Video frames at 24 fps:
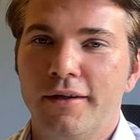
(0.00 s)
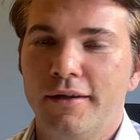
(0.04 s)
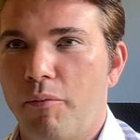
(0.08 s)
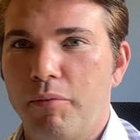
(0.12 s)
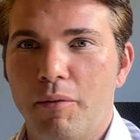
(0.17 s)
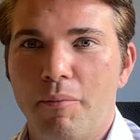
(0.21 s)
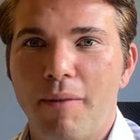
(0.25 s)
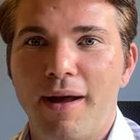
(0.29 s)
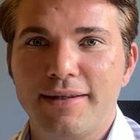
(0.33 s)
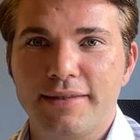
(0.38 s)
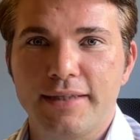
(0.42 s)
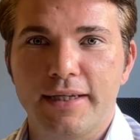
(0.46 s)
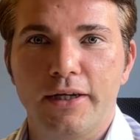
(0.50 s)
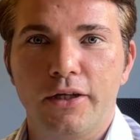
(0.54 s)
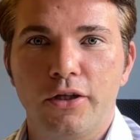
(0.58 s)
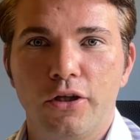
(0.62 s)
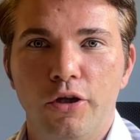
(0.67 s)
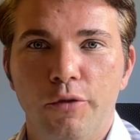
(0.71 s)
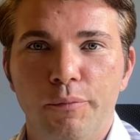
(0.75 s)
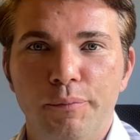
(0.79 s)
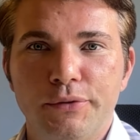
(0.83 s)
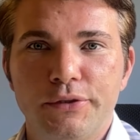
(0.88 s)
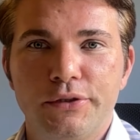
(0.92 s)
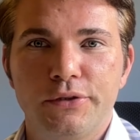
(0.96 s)
problematic
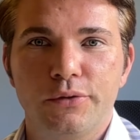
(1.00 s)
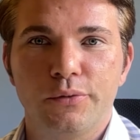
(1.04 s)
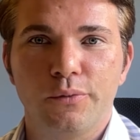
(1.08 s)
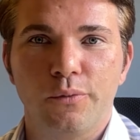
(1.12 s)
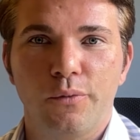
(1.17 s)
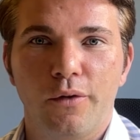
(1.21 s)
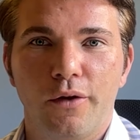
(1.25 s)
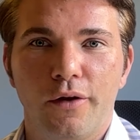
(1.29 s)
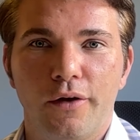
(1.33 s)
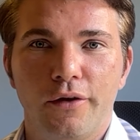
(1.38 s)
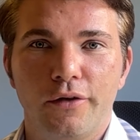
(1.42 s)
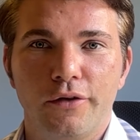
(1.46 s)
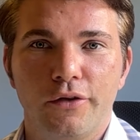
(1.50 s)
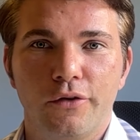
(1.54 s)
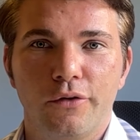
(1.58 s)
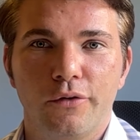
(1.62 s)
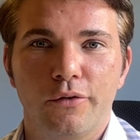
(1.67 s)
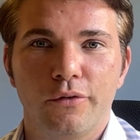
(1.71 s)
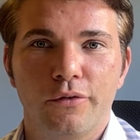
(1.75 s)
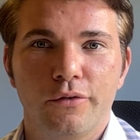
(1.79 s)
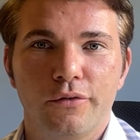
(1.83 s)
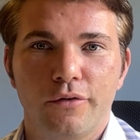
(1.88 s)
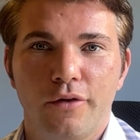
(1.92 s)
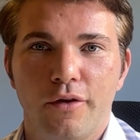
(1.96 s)
clubs where
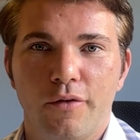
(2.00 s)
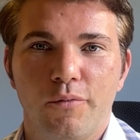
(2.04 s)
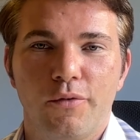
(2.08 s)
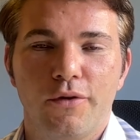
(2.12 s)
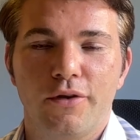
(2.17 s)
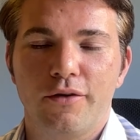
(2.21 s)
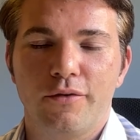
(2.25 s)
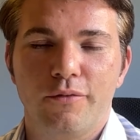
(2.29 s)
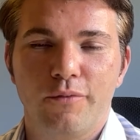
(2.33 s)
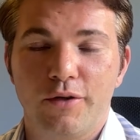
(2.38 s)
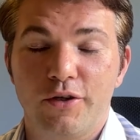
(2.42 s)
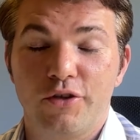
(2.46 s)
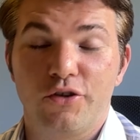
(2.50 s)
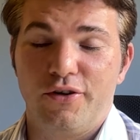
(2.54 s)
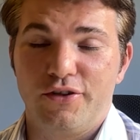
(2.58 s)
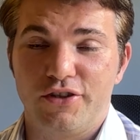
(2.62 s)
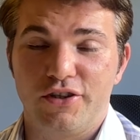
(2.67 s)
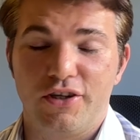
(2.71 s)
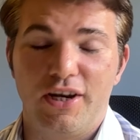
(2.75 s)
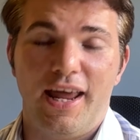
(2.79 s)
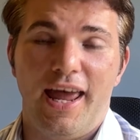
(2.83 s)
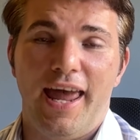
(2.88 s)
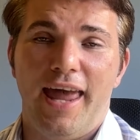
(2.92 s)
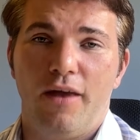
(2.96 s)

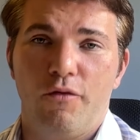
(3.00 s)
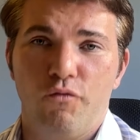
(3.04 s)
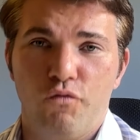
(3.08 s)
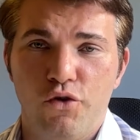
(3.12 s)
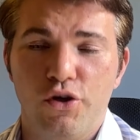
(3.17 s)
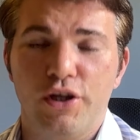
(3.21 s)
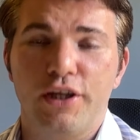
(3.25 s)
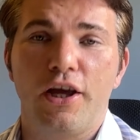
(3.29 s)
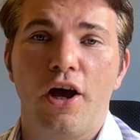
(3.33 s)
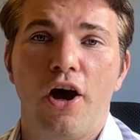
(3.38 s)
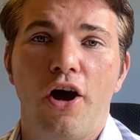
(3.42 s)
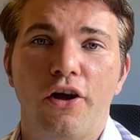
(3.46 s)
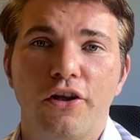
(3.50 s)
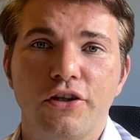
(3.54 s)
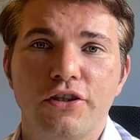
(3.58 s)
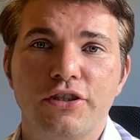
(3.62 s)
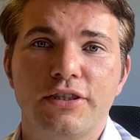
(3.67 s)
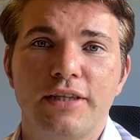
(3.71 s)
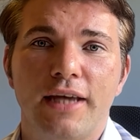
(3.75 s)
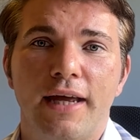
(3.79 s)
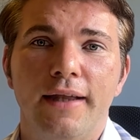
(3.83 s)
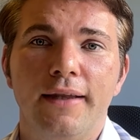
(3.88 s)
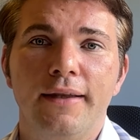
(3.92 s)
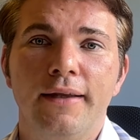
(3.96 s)
it's a really hard
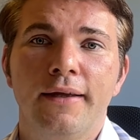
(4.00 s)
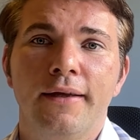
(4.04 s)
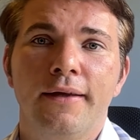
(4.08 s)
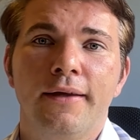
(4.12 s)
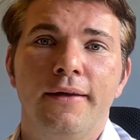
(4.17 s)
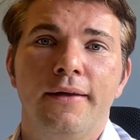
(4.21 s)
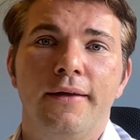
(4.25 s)
sell.